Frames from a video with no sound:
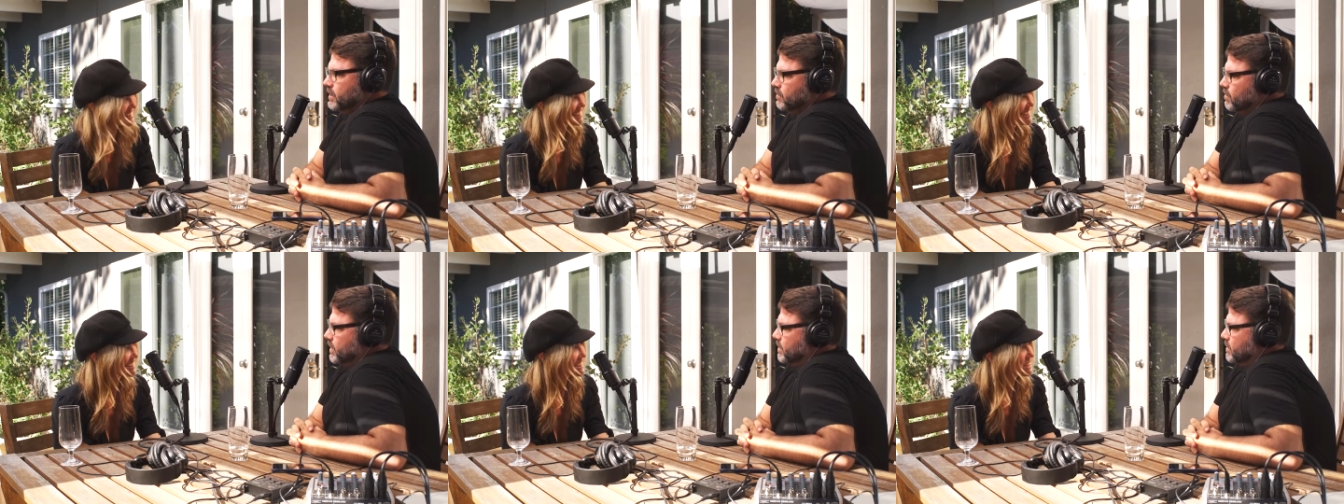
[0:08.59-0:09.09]
did
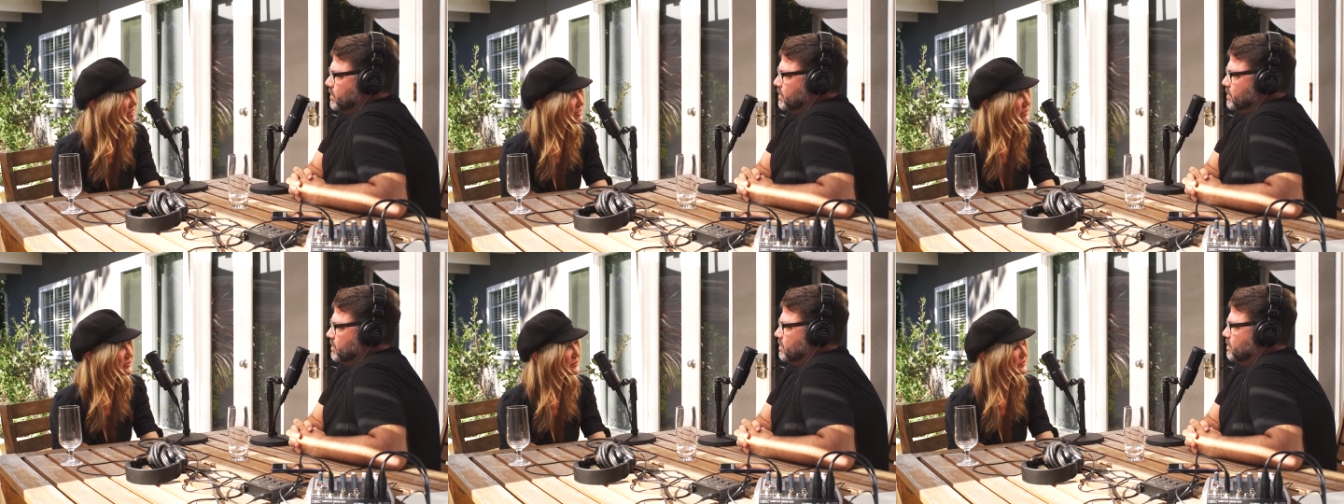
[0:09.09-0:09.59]
want to
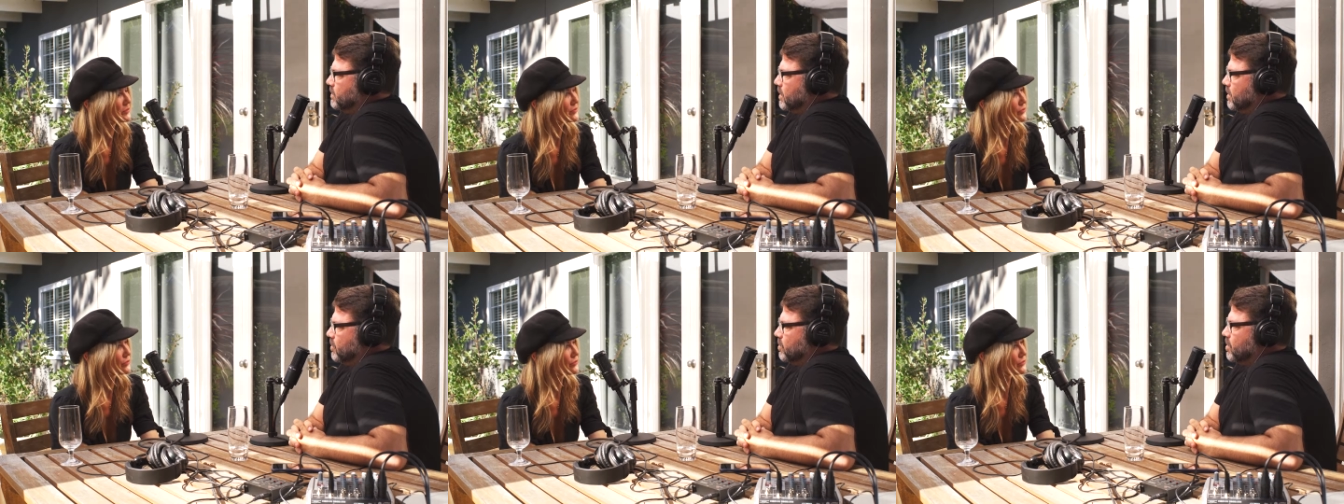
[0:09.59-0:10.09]
just
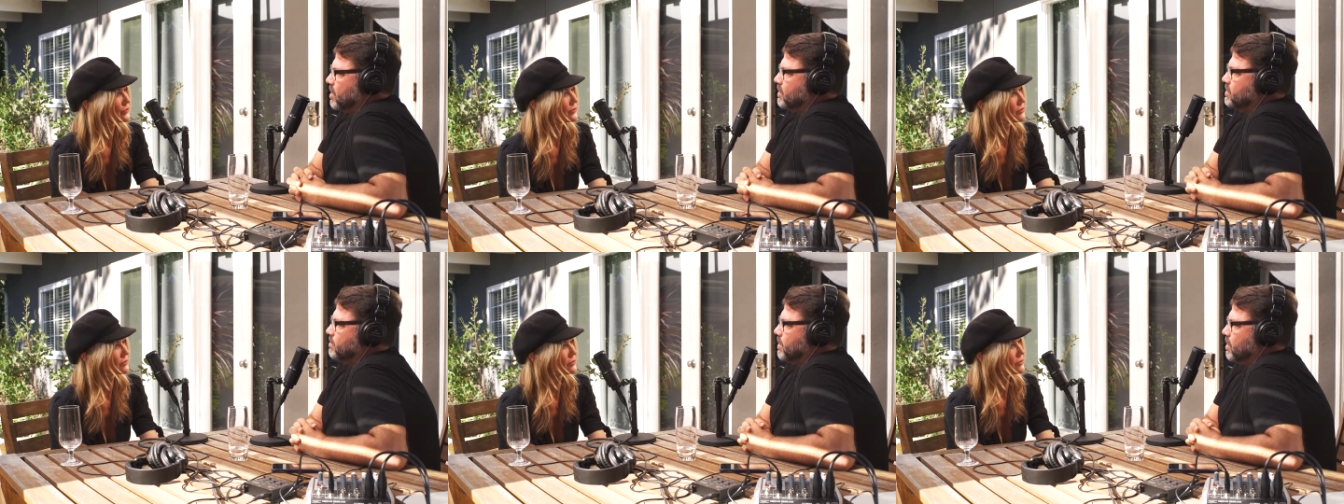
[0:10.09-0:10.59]
get your
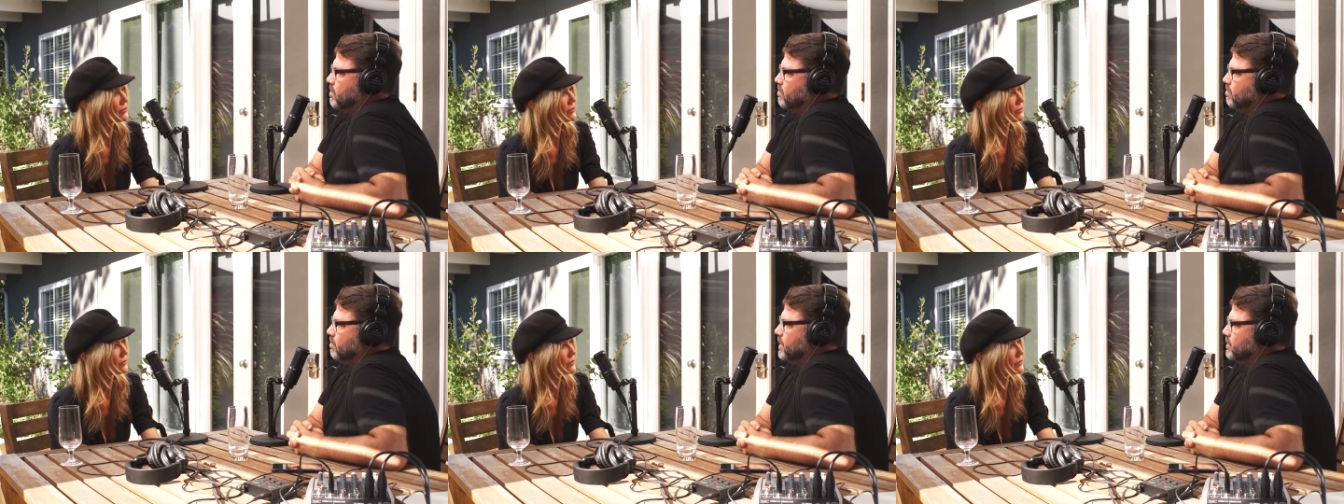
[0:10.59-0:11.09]
thoughts about
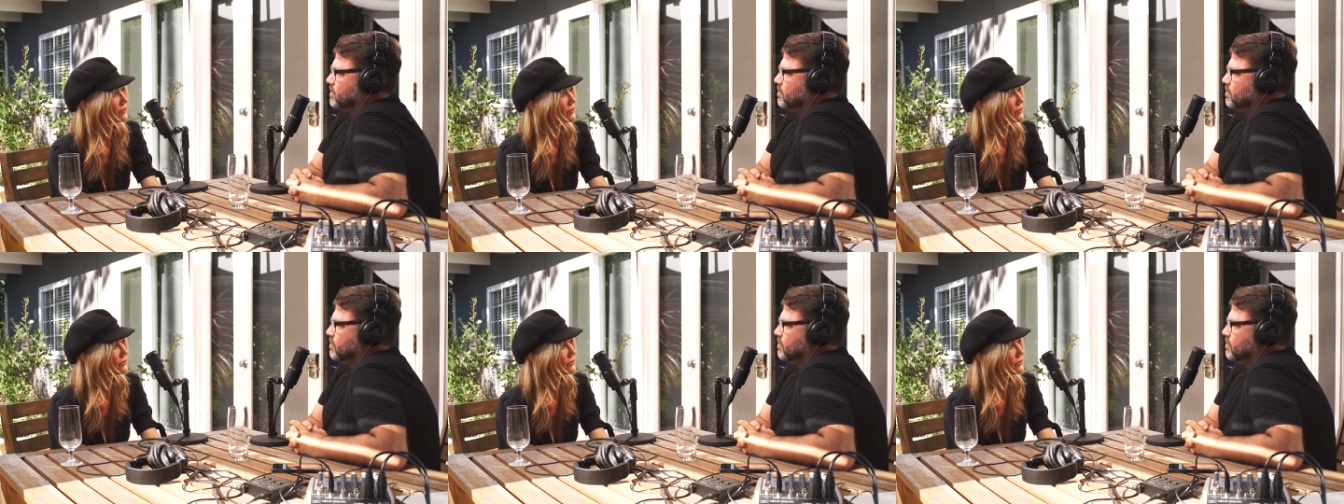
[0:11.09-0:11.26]
Me